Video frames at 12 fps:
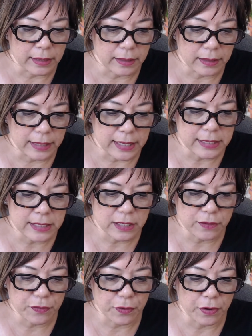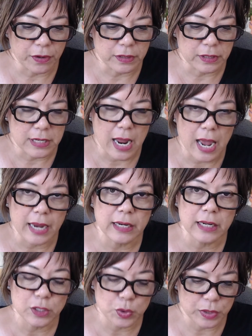listed for
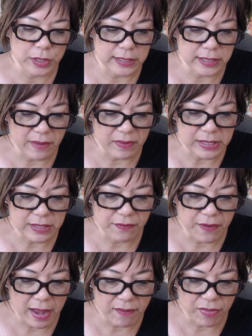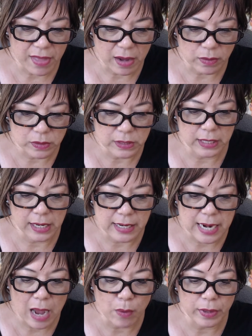$975,000
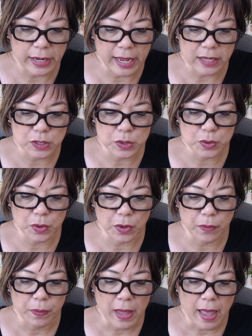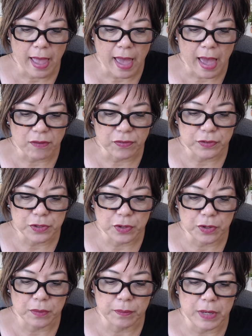and now in escrow
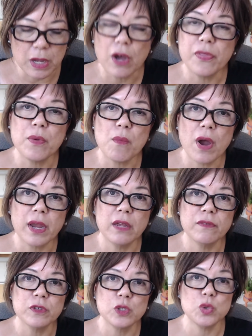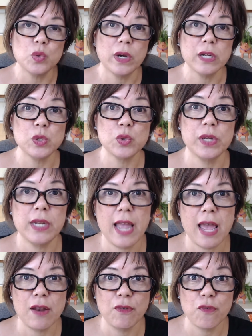after being on the market for
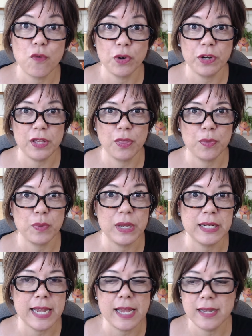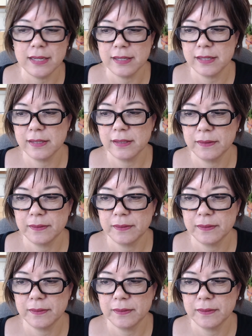243 days.